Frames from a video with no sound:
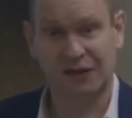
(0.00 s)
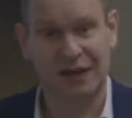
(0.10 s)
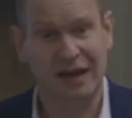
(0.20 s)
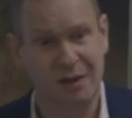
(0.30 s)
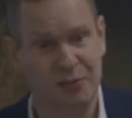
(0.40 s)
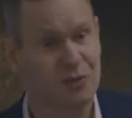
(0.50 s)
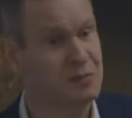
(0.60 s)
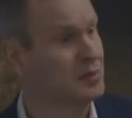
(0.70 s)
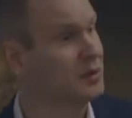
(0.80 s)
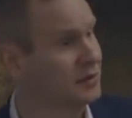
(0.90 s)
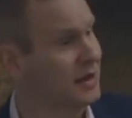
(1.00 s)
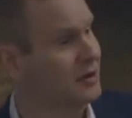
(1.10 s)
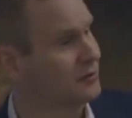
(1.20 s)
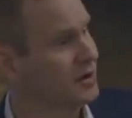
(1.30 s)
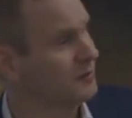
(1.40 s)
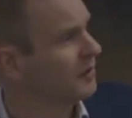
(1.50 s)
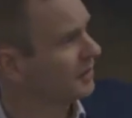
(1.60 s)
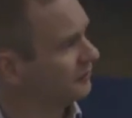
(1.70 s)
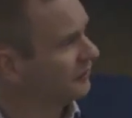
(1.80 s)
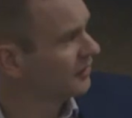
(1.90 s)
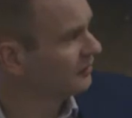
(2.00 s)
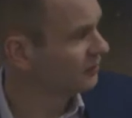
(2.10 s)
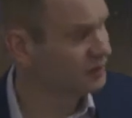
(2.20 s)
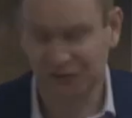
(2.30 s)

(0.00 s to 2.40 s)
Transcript: the lab. We built that array of microphones, if you